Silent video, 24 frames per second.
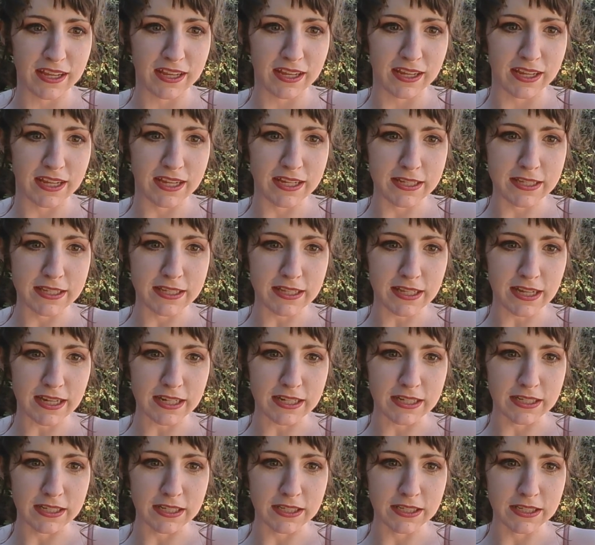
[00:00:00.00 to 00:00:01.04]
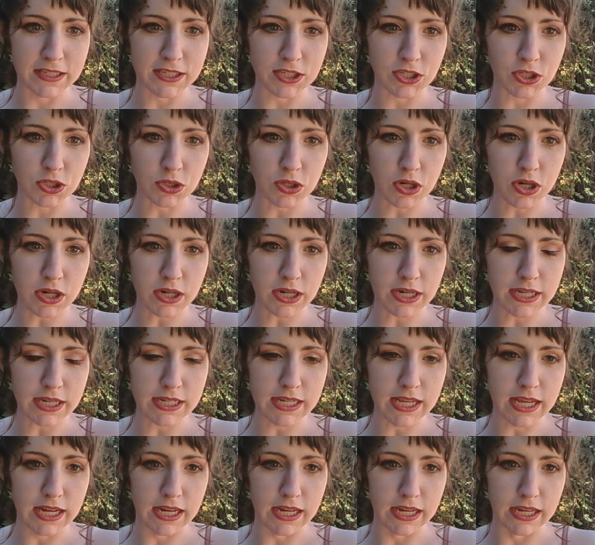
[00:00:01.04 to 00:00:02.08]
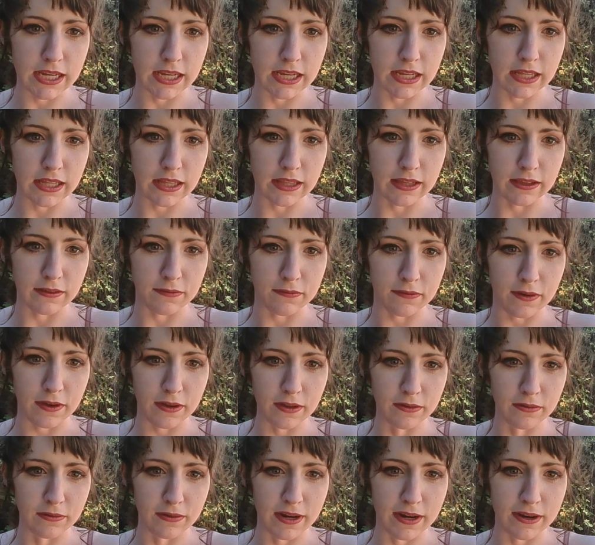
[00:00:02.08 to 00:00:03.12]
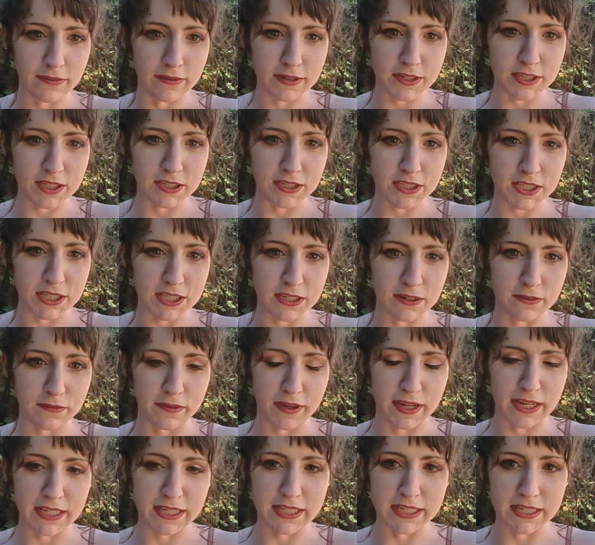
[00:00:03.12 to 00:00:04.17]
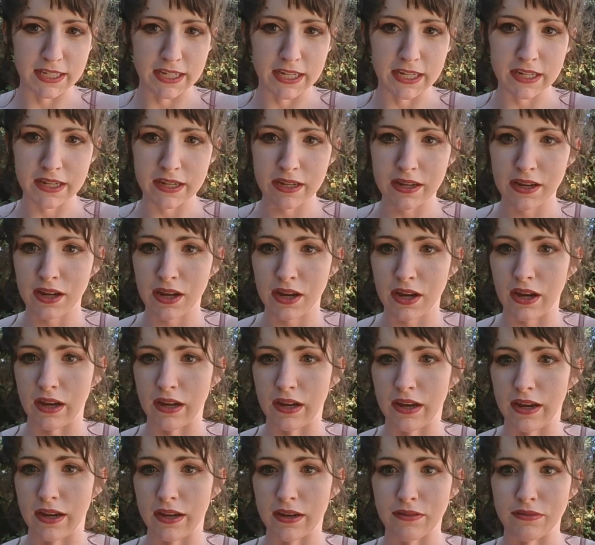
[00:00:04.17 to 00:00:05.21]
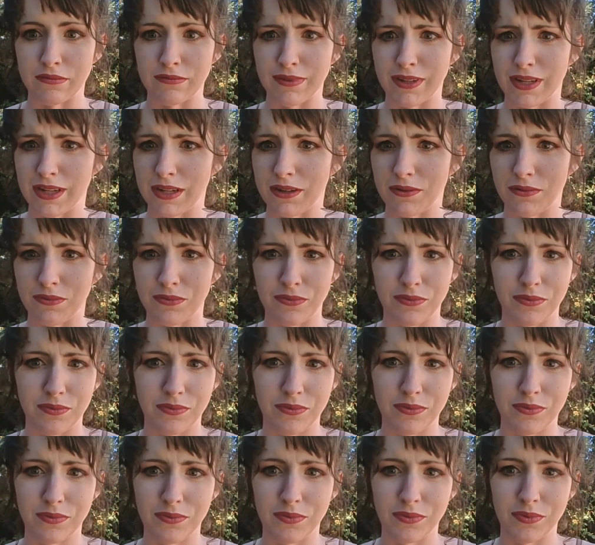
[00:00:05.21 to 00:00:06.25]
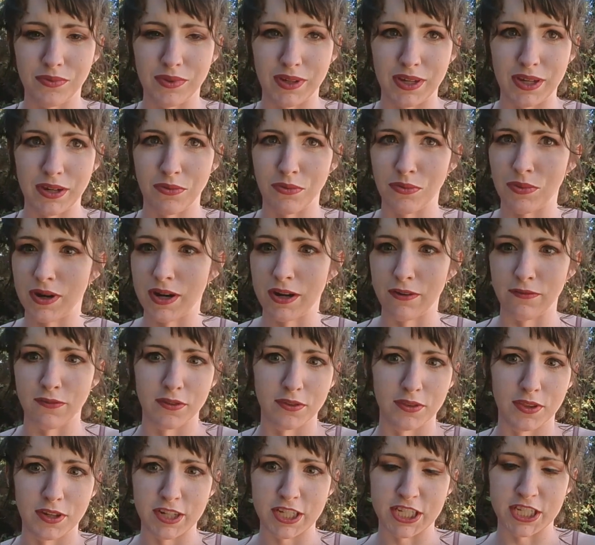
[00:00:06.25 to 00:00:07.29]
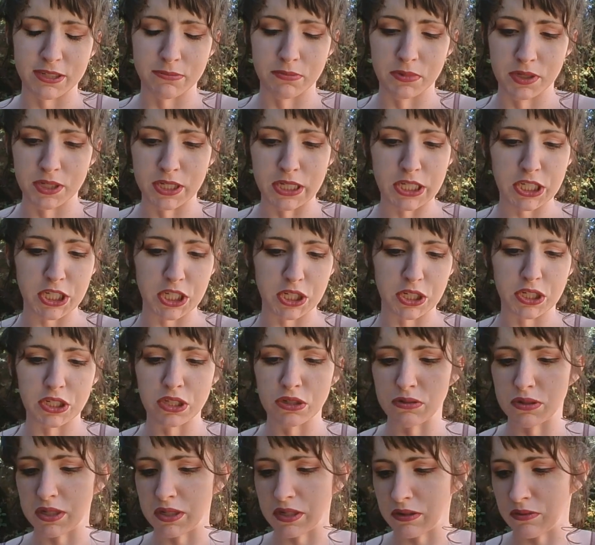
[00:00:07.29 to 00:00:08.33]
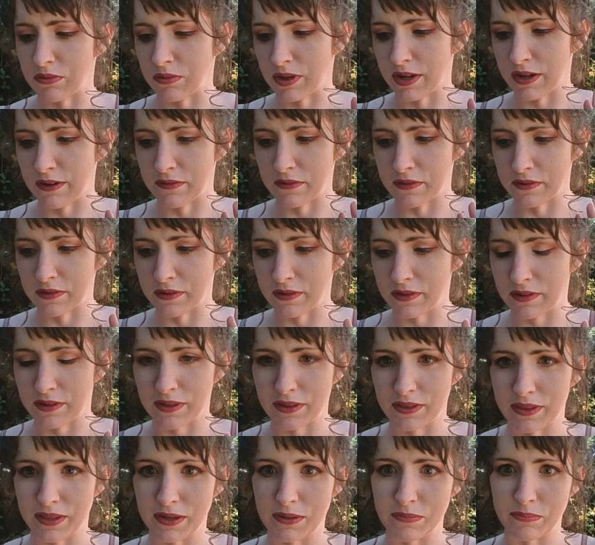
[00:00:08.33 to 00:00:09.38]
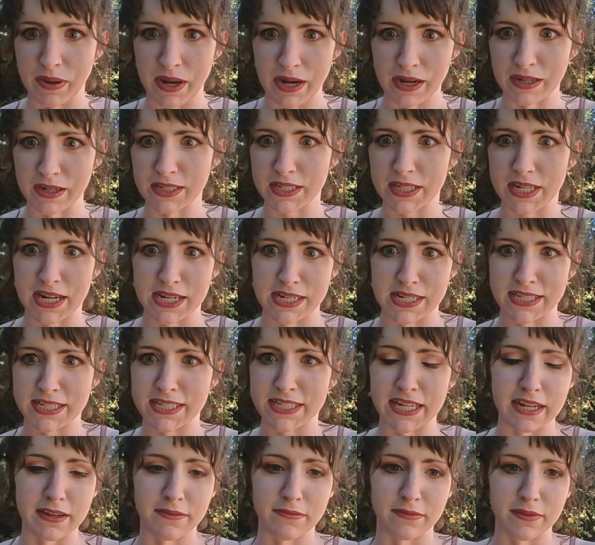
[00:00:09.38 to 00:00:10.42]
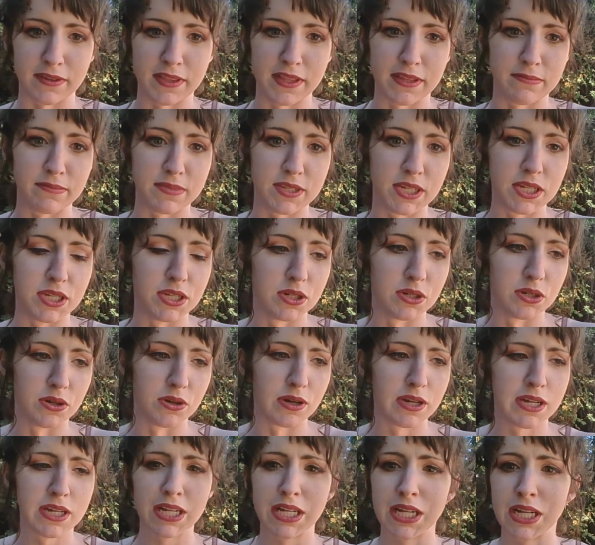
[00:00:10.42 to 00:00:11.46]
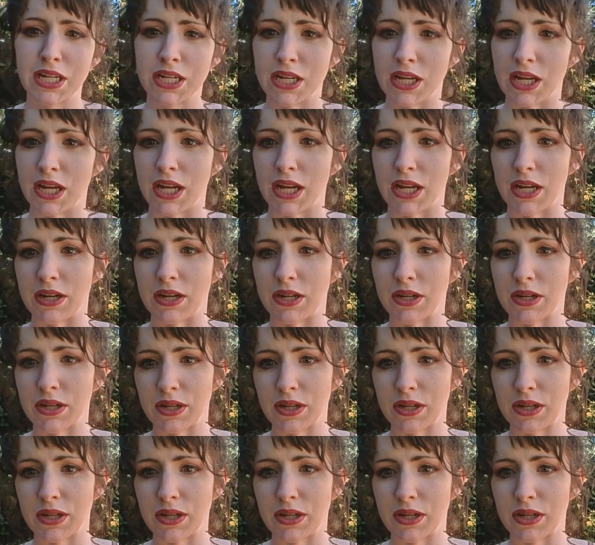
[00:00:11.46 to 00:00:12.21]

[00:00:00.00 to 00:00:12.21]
Kids lack a strong identity. They follow whatever suits their fancy, and like whatever their siblings are doing, whatever their parents kind of set up for them to do, and